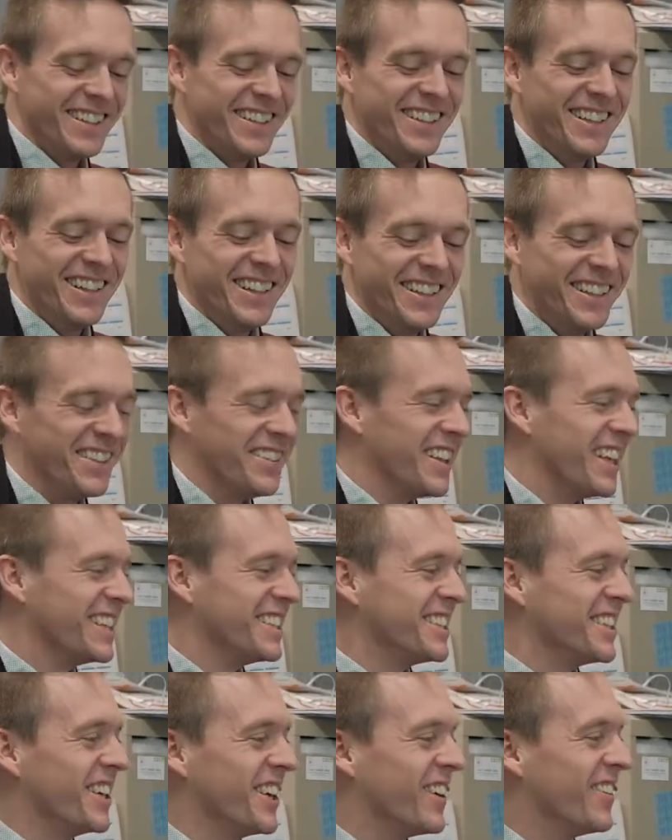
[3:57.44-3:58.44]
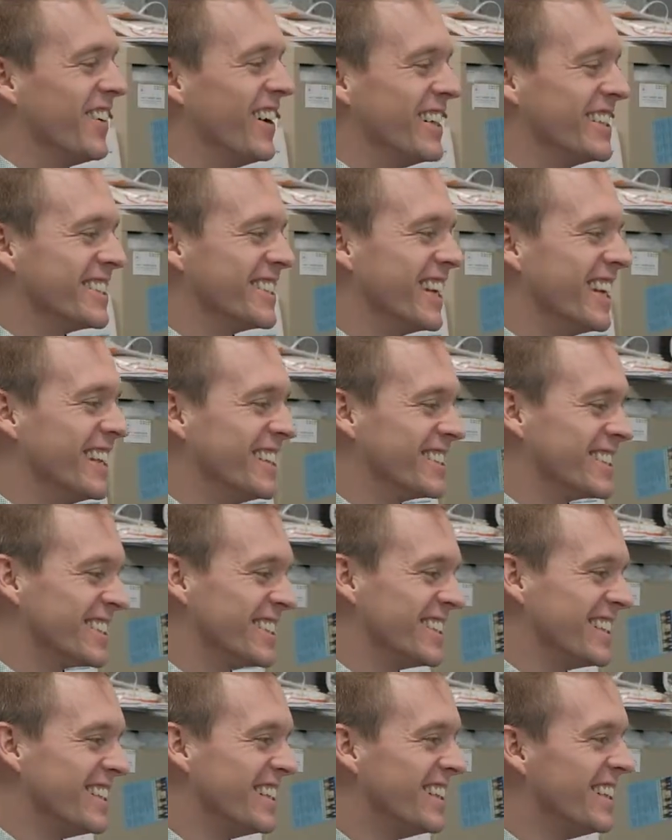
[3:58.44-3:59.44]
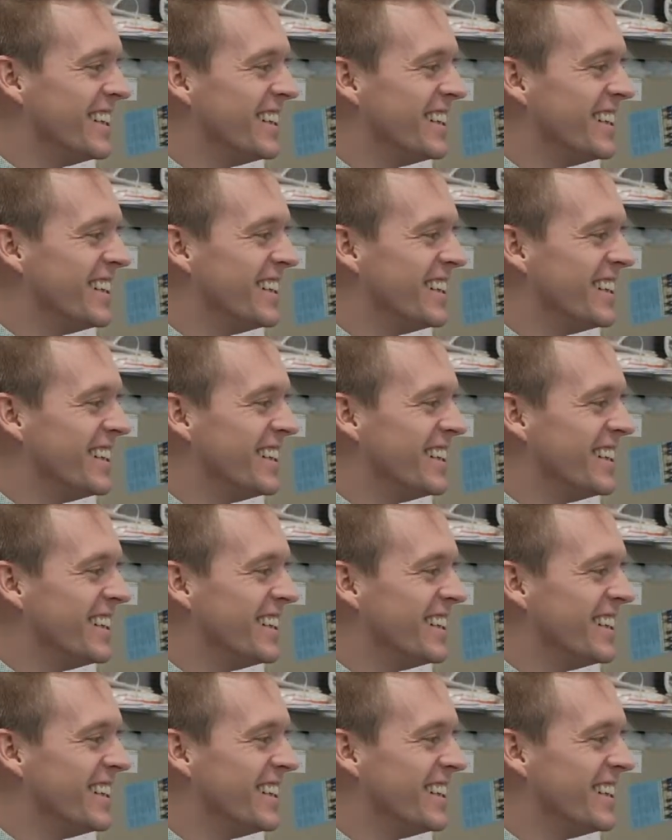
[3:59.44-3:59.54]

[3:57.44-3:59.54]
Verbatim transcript: I'll leave that to your imagination.